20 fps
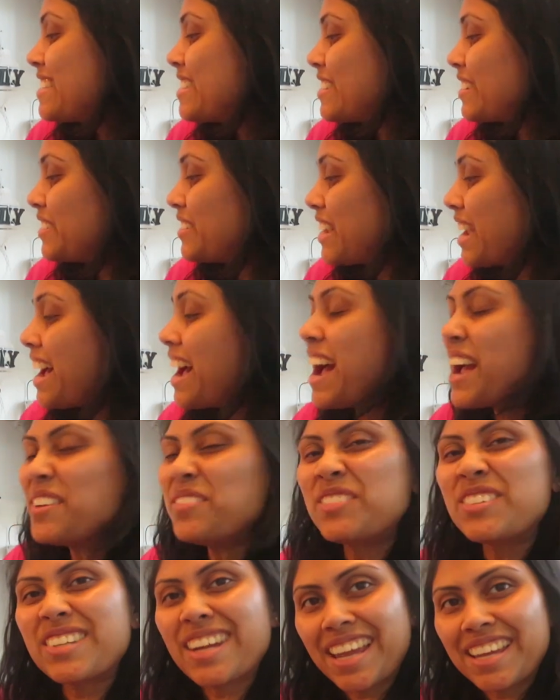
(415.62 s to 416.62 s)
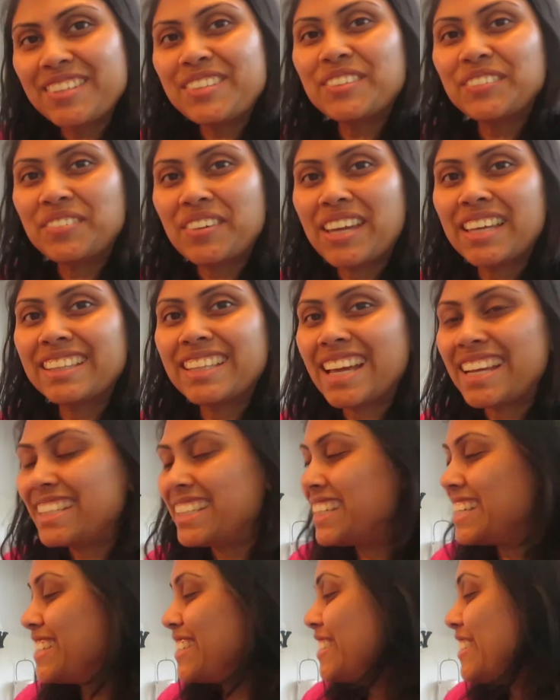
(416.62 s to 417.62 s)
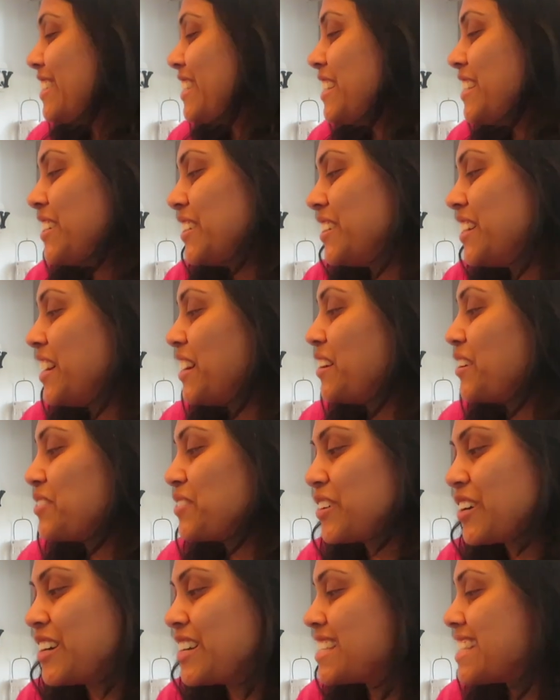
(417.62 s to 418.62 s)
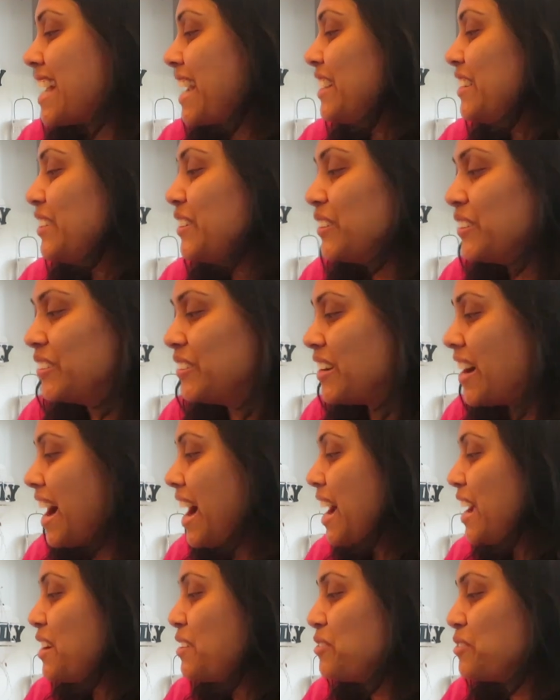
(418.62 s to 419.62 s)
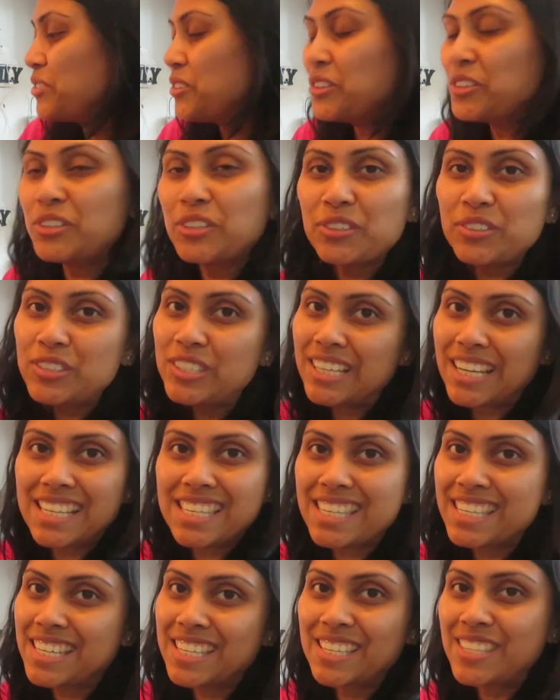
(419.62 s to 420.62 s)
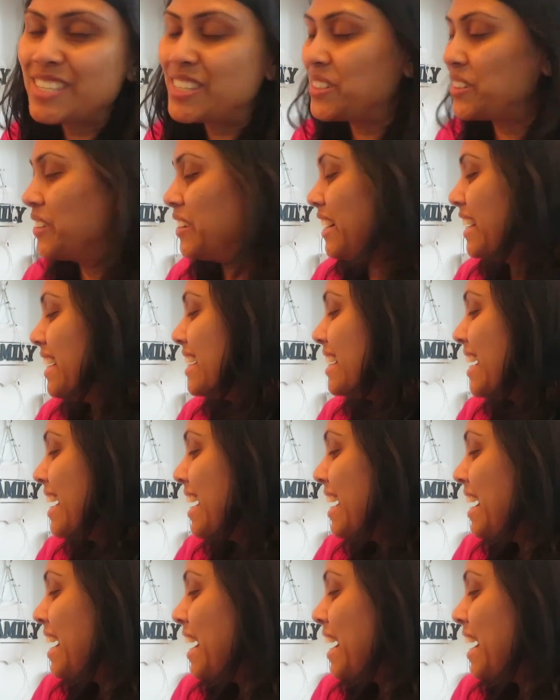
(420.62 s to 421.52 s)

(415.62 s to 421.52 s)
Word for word: So yeah, I'm trying to make that khichdi today. Of course, I know I won't do justice to it,